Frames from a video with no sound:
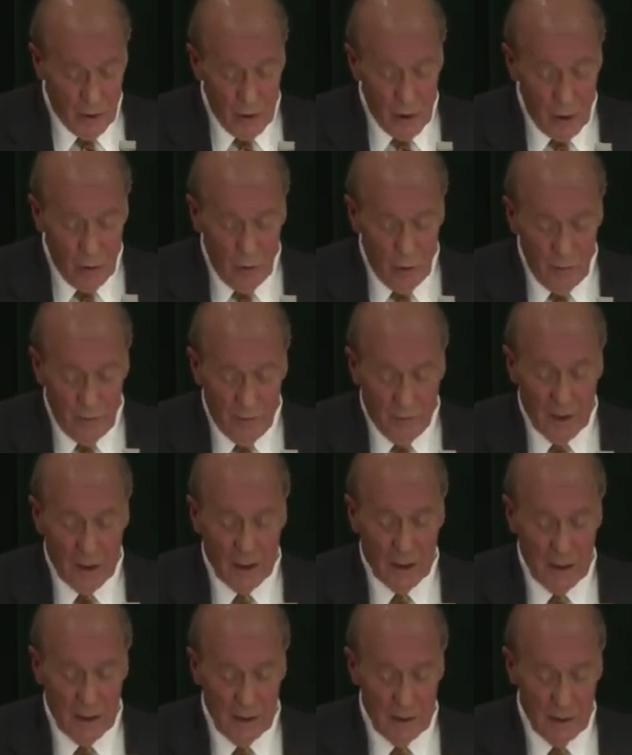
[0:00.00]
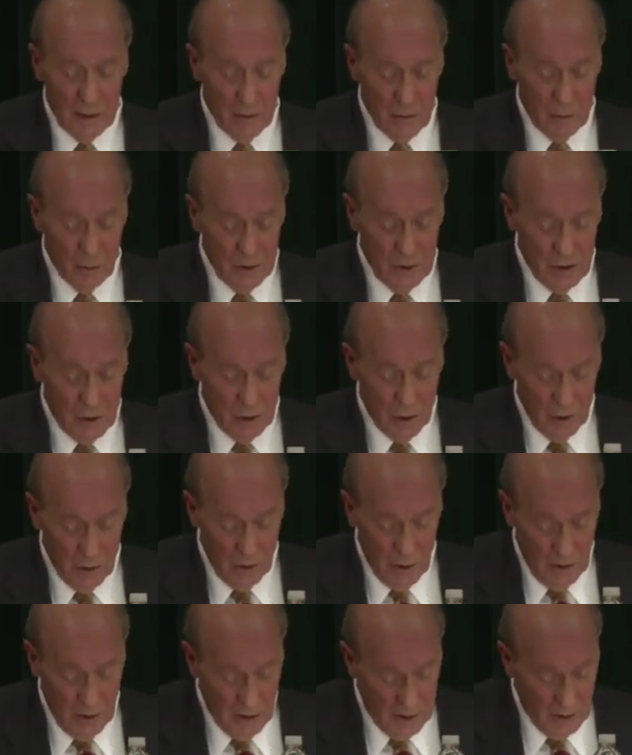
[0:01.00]
you who find
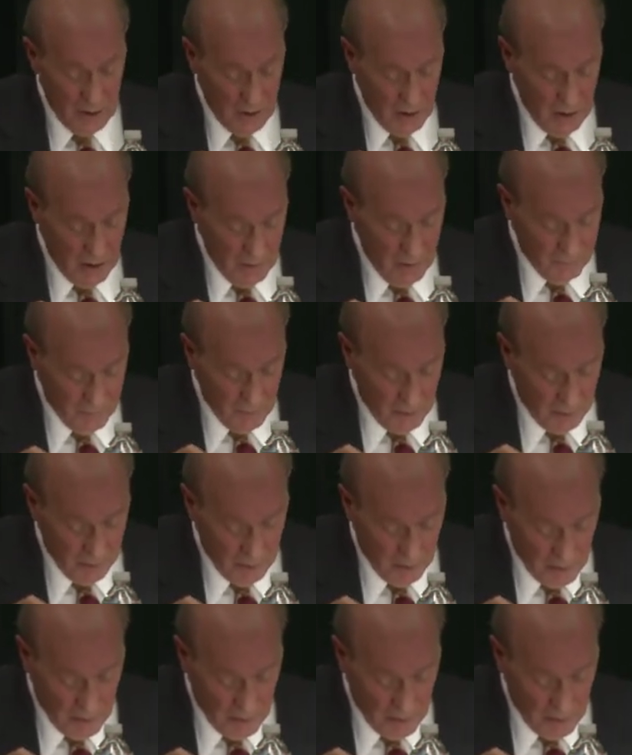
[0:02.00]
returning in the evening